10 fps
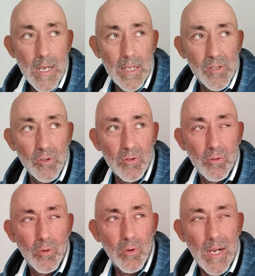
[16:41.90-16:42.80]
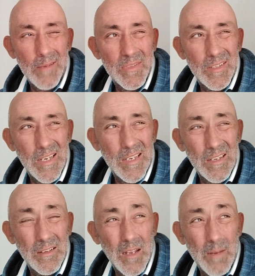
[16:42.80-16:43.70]
And so I'm
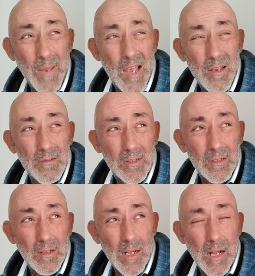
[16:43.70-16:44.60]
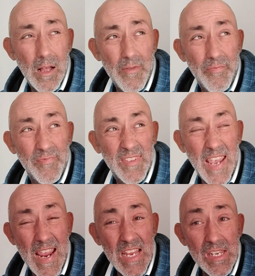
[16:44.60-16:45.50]
saying in about
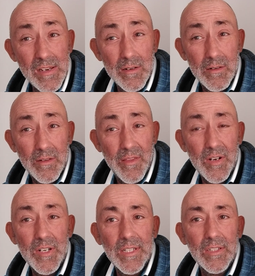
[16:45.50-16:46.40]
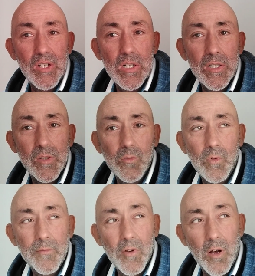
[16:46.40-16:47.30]
10 years, 13 years,
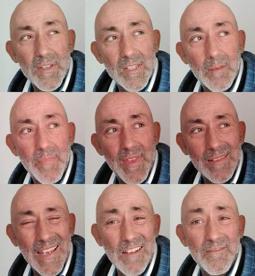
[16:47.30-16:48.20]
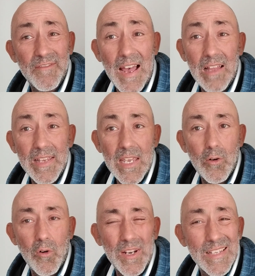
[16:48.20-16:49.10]
we've got something like a
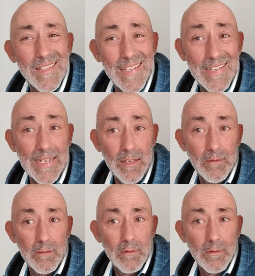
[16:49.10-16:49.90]
valley or a city.